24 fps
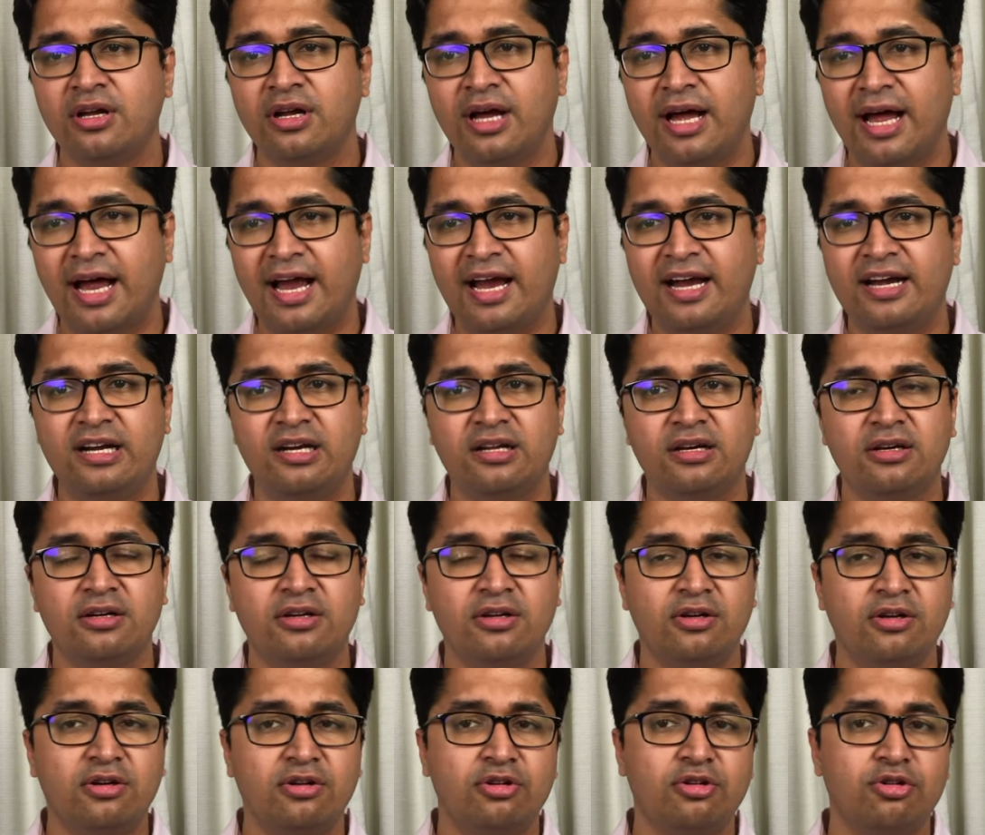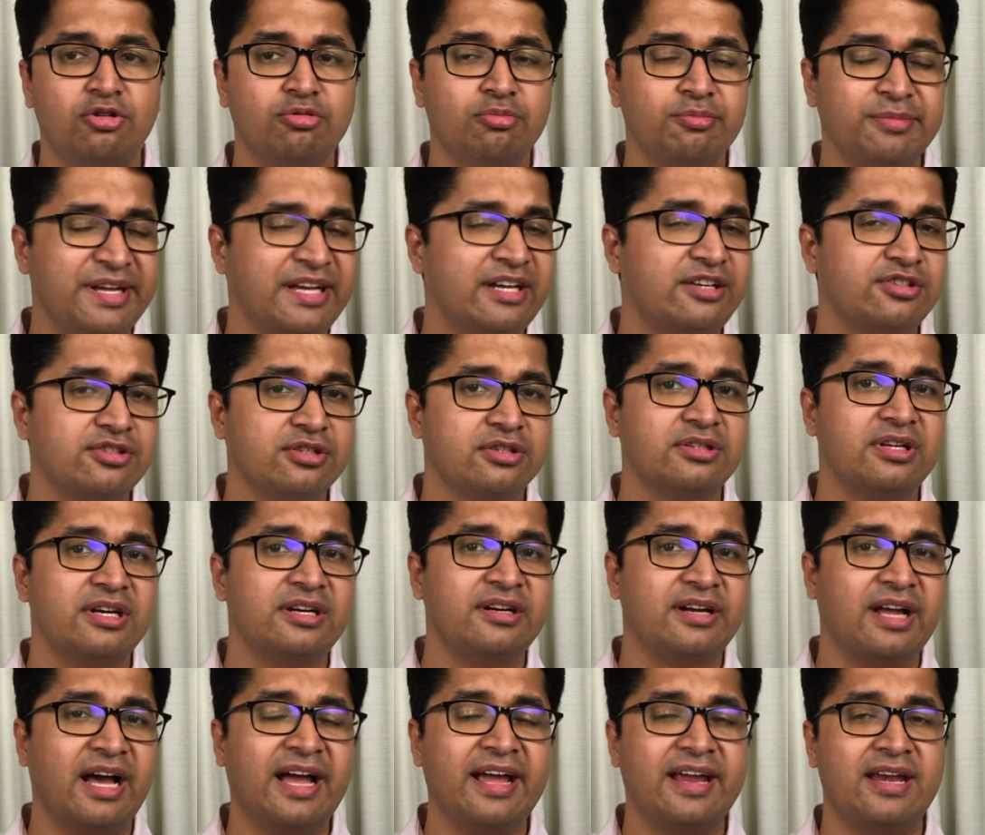and to make sure that
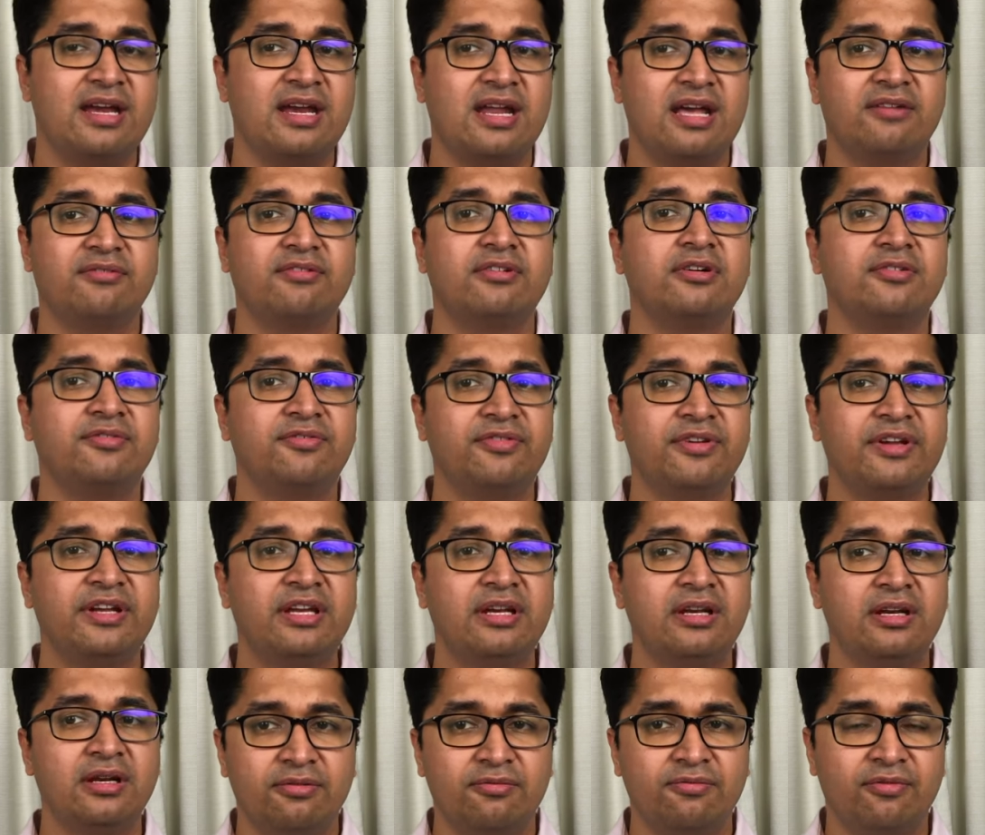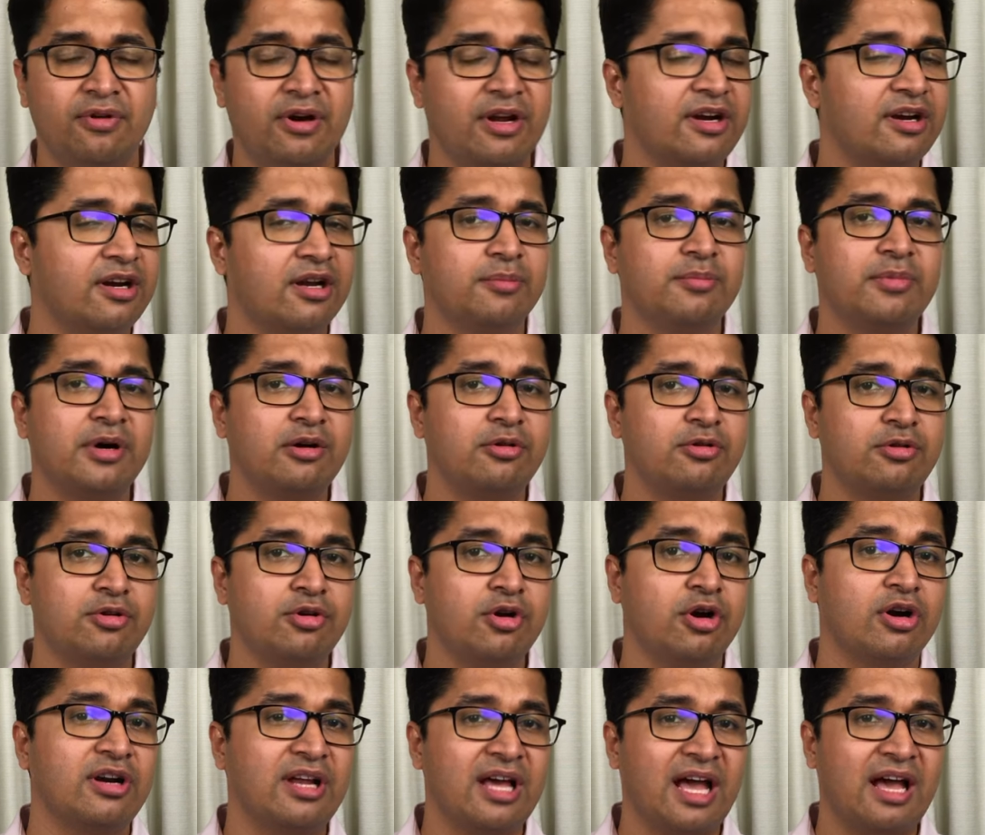I never feel worried about
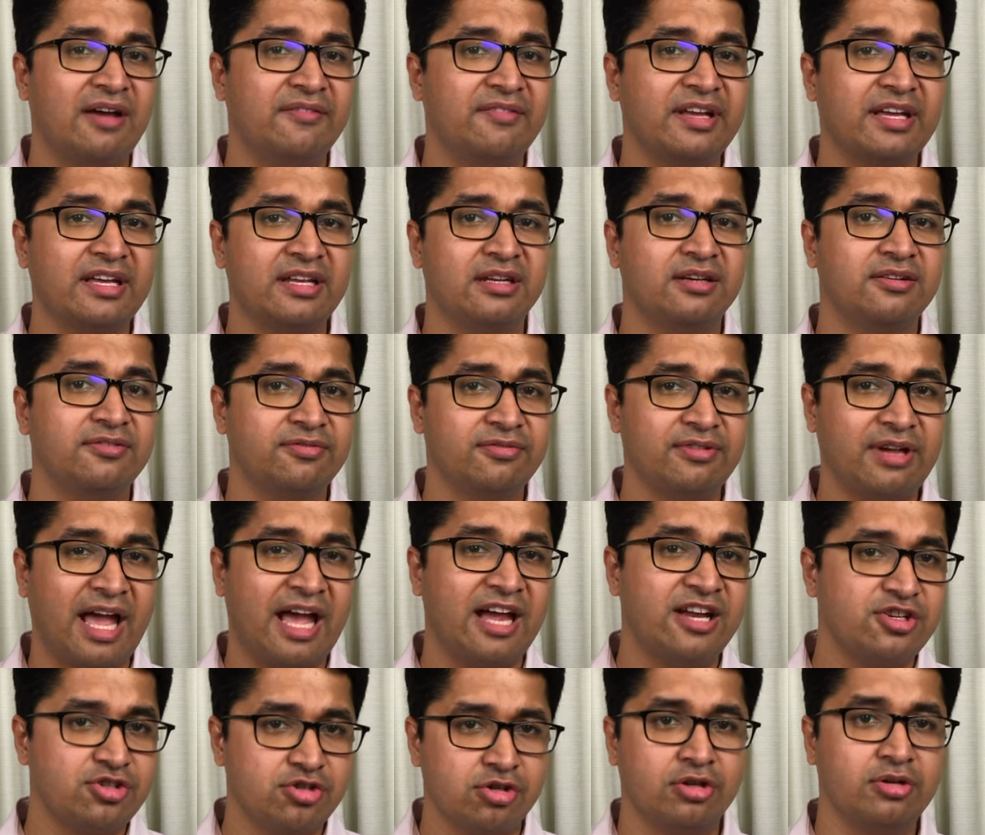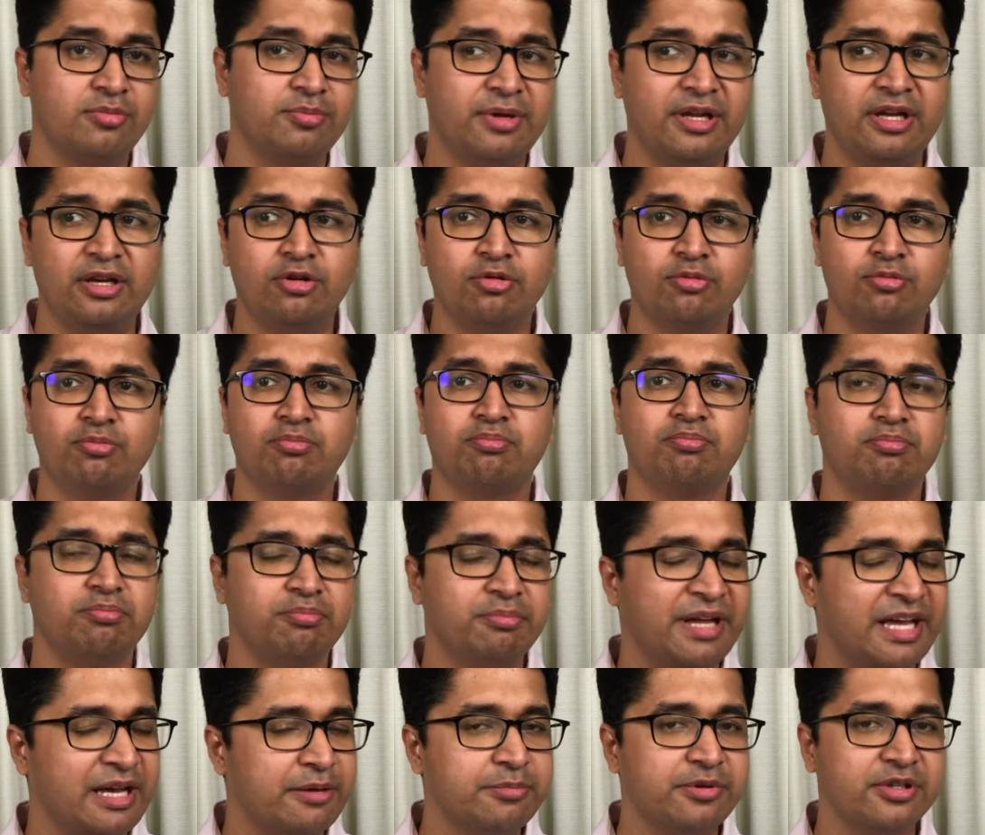not having enough cash on me to
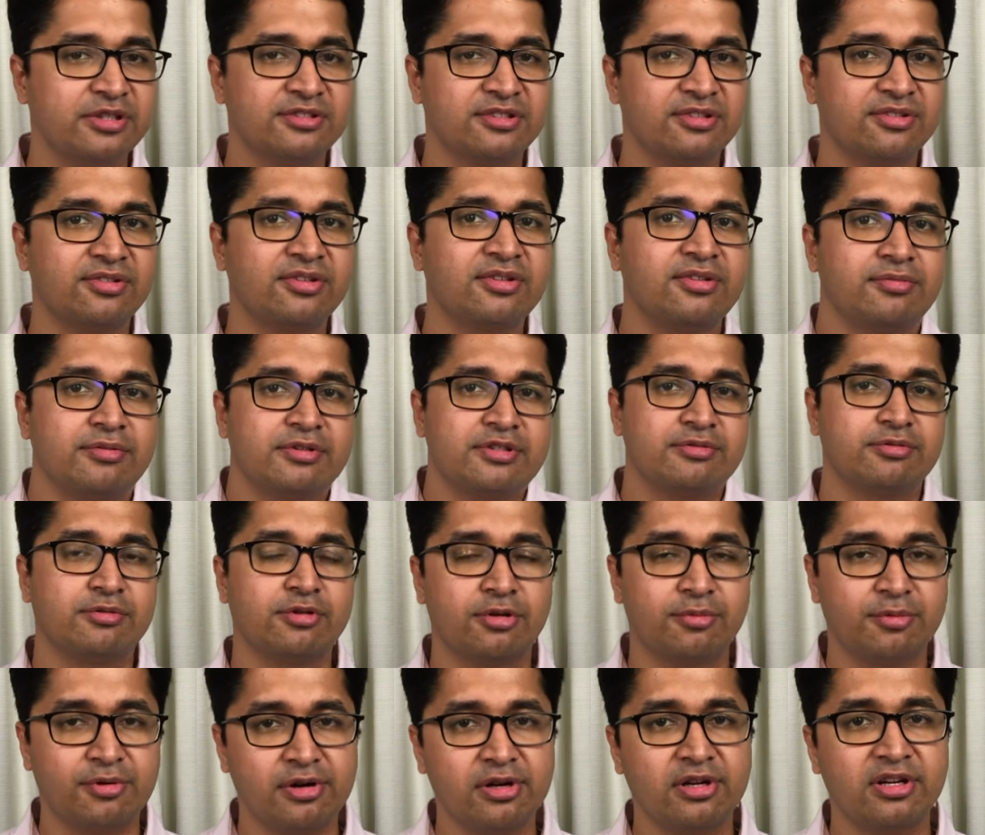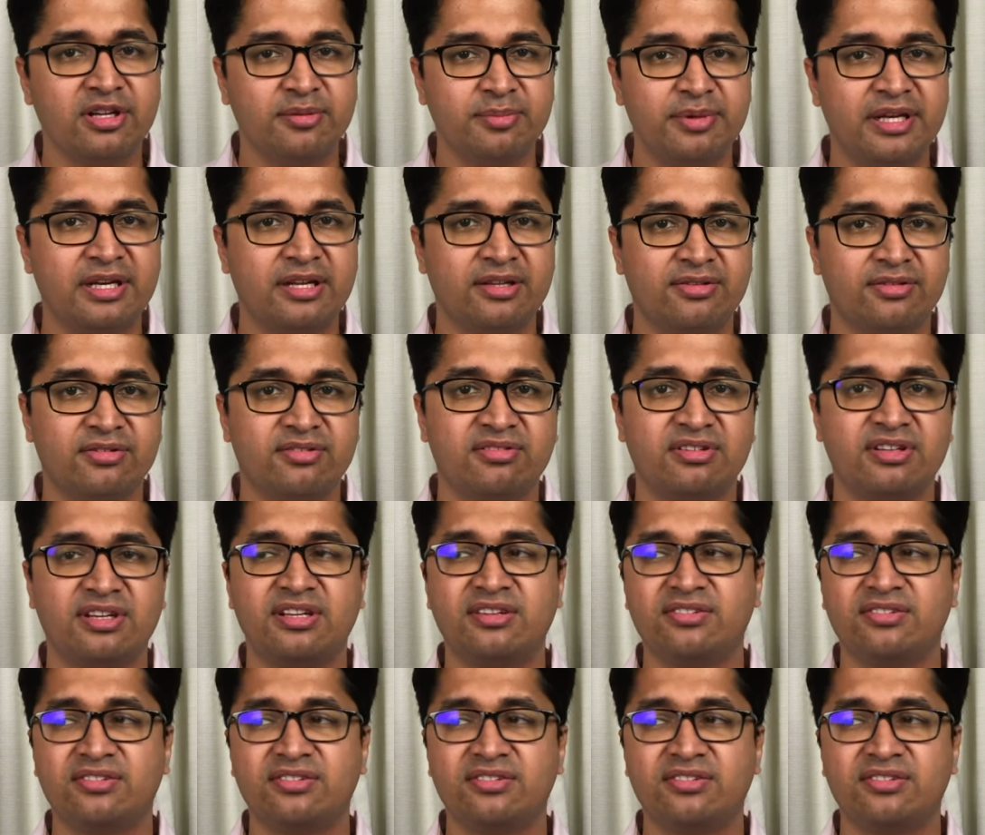make purchases which could really be necessary.